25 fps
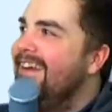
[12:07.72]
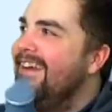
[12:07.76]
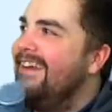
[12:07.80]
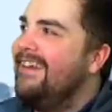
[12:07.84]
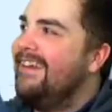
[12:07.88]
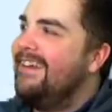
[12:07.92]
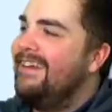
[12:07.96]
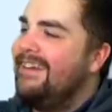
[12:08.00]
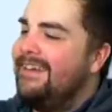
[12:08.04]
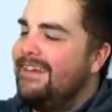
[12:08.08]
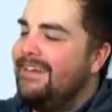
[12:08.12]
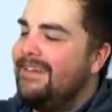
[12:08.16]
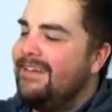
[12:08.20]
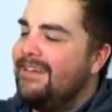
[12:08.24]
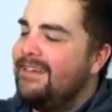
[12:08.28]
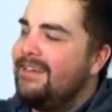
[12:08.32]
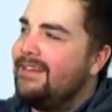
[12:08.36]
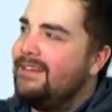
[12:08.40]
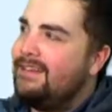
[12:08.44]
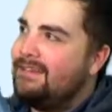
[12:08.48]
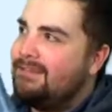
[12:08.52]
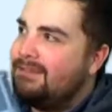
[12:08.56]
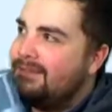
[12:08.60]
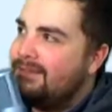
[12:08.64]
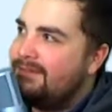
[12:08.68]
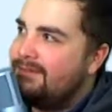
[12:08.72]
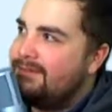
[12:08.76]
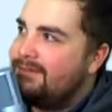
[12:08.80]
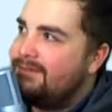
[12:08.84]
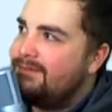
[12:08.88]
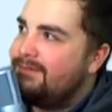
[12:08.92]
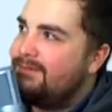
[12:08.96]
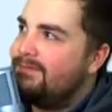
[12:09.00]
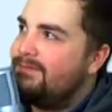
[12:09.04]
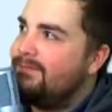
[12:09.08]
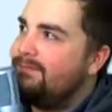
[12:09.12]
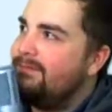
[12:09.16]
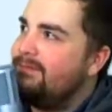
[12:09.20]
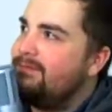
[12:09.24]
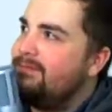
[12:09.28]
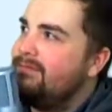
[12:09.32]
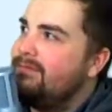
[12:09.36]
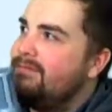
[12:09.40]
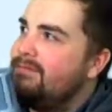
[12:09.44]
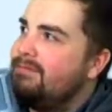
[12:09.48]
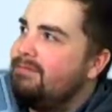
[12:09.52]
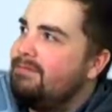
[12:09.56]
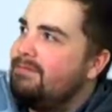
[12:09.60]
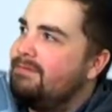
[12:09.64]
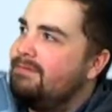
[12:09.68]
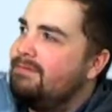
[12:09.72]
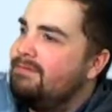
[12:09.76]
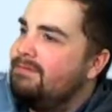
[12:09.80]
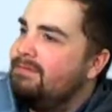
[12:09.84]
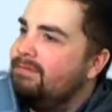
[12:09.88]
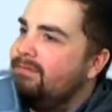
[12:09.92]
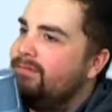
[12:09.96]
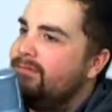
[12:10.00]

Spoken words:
(not speaking)